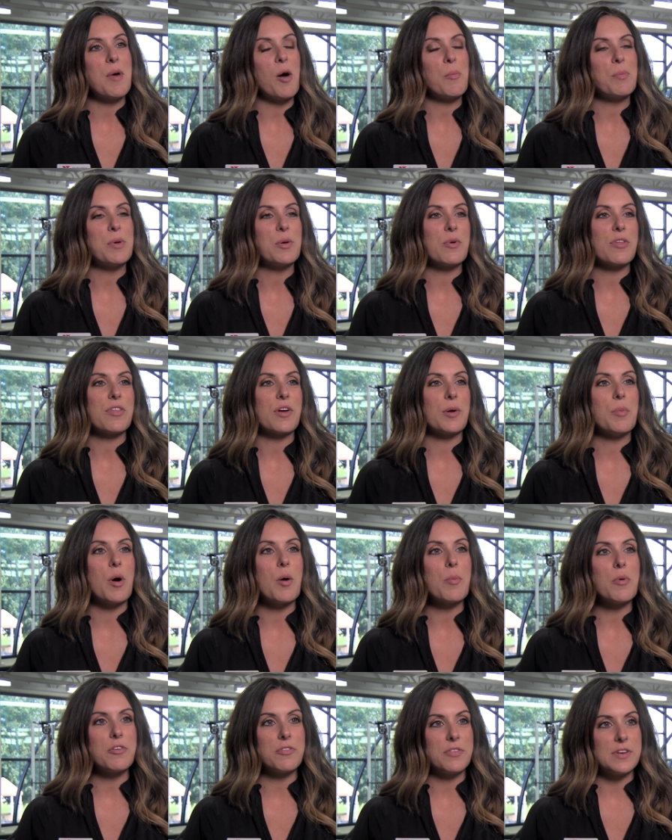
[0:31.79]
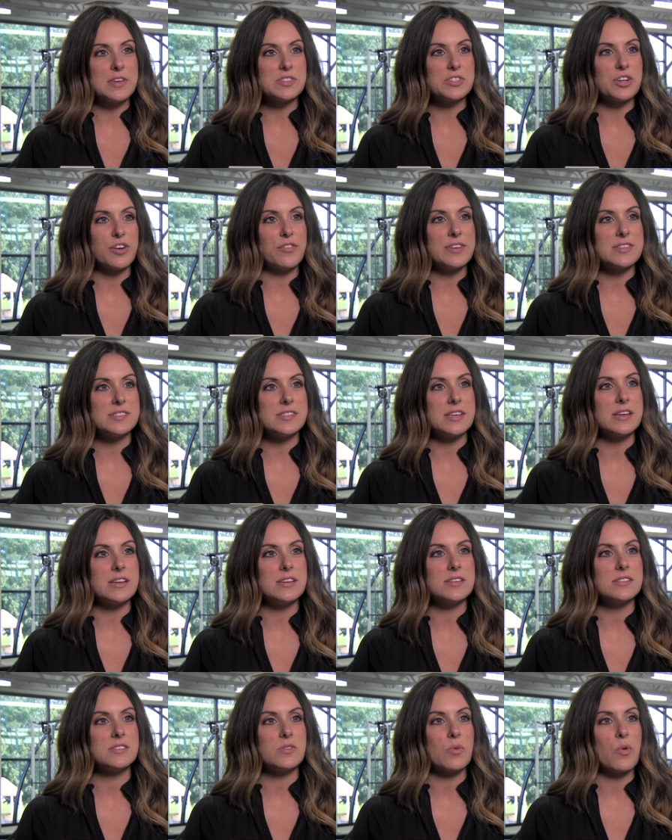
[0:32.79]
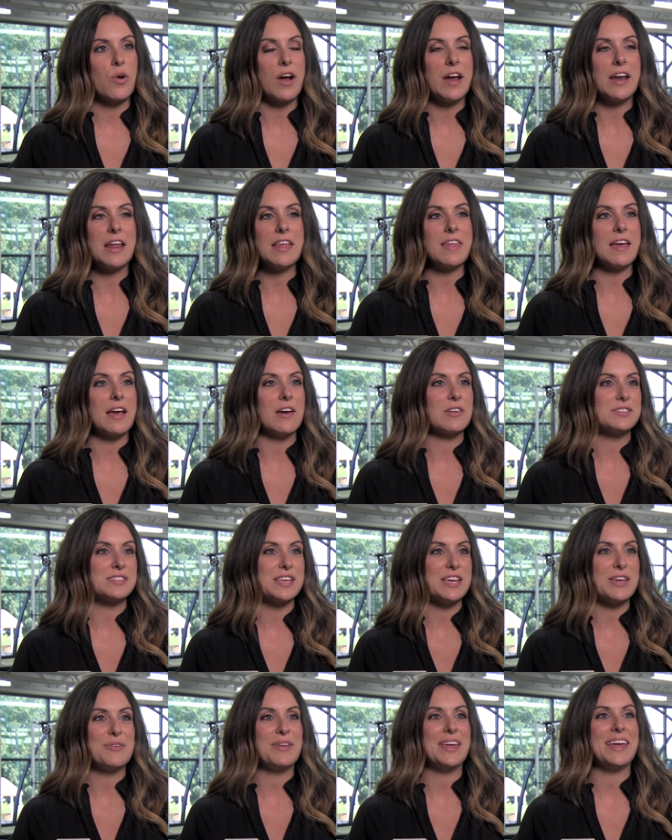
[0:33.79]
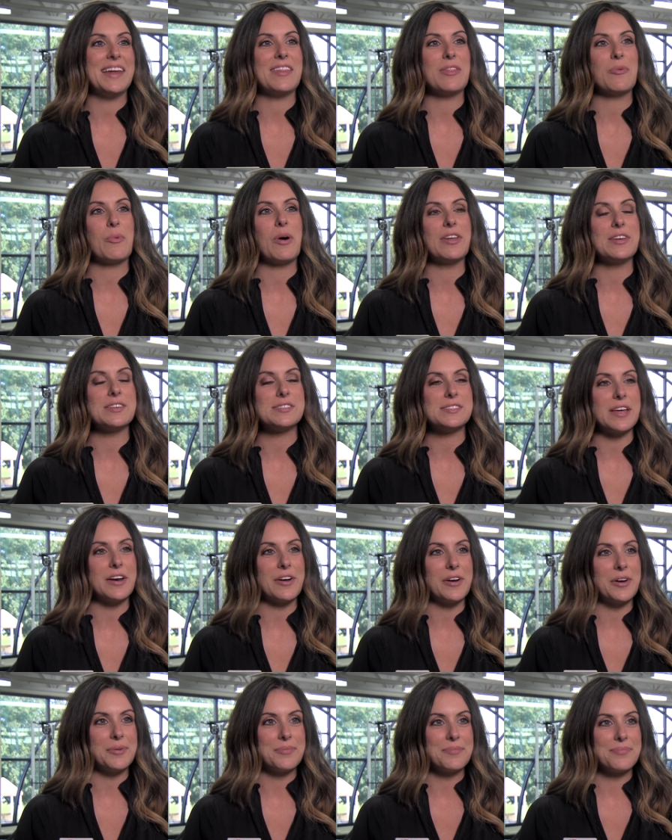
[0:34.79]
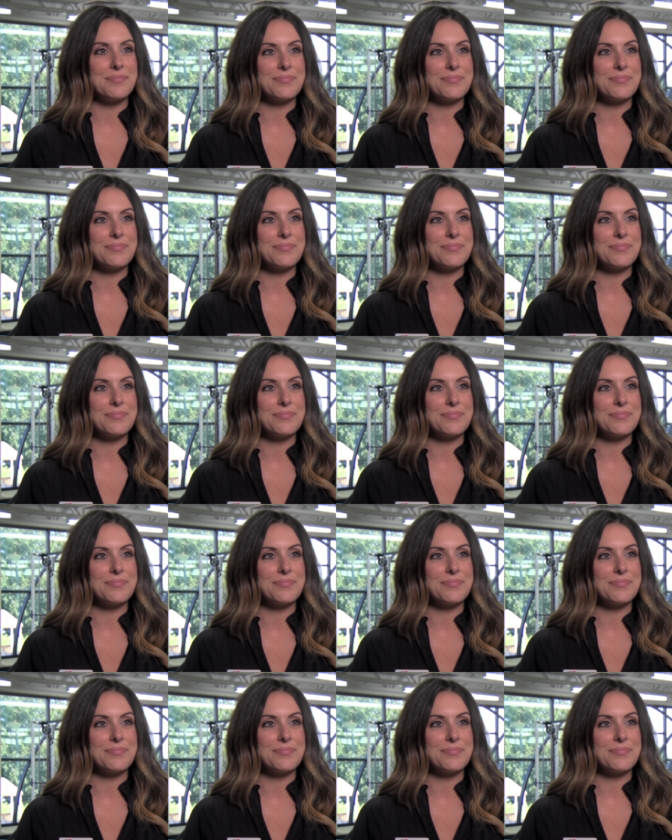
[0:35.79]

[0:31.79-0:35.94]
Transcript: helping with our MobileFit services, or anything else that you need in the Wellness Center.